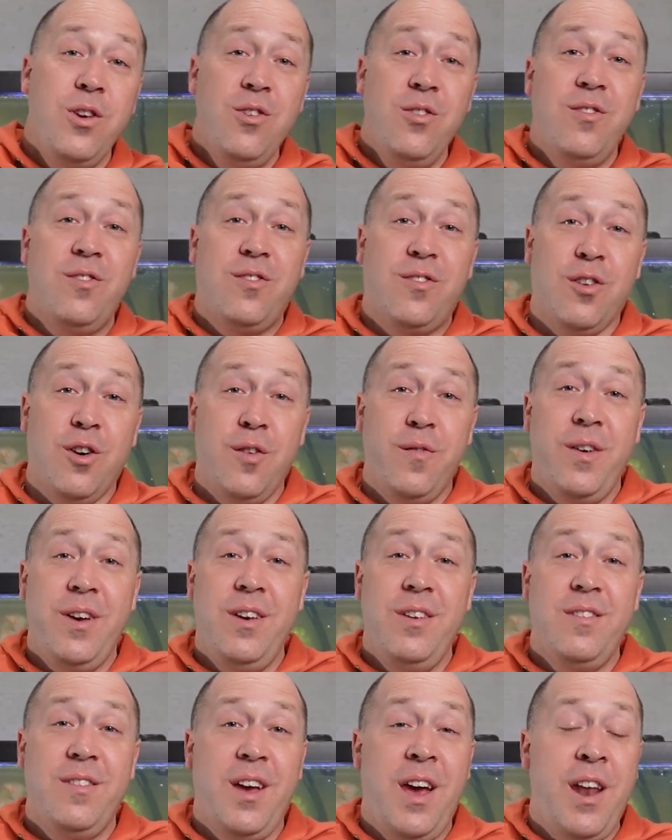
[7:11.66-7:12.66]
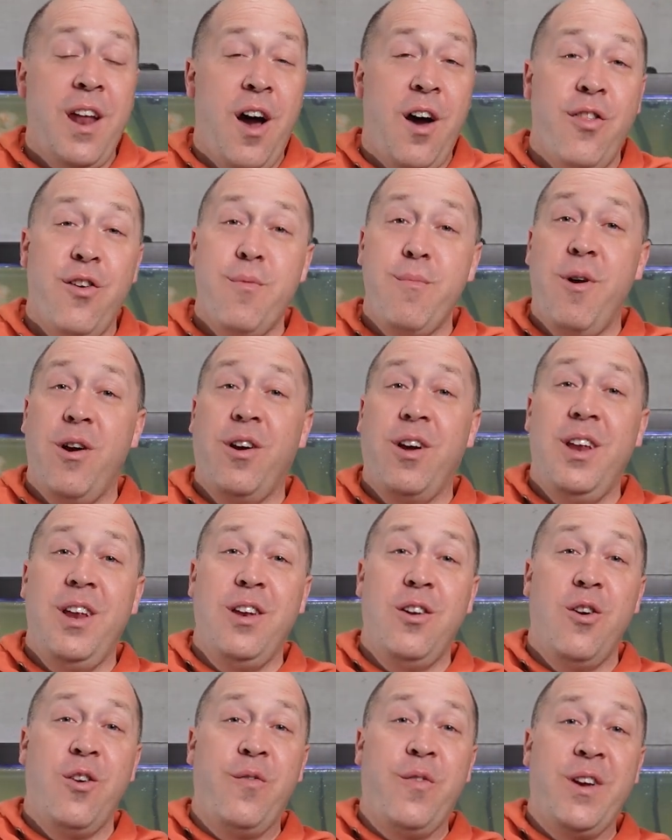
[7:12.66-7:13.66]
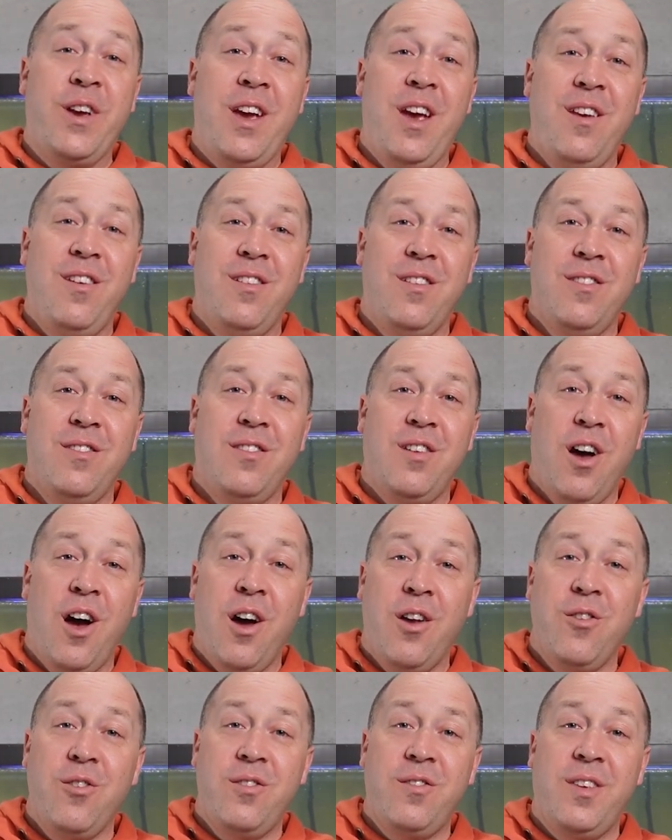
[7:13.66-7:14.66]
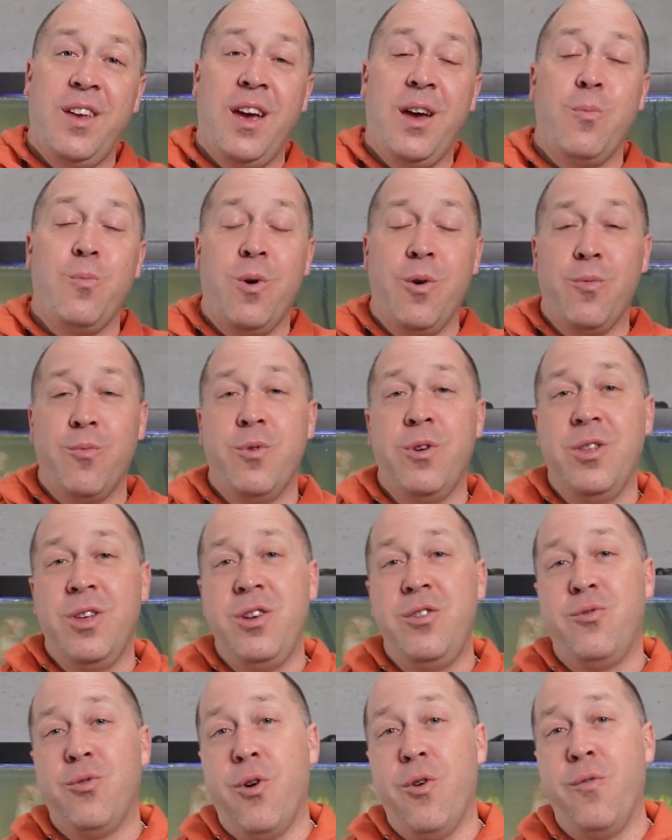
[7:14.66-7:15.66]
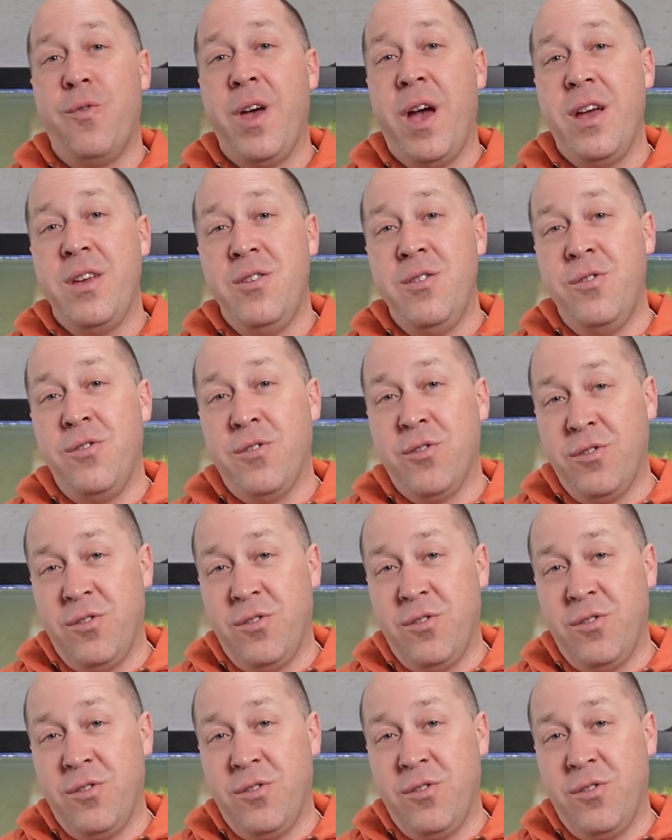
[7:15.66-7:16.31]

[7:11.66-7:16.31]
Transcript: use surveys and other marketing notifications to understand what really drove that user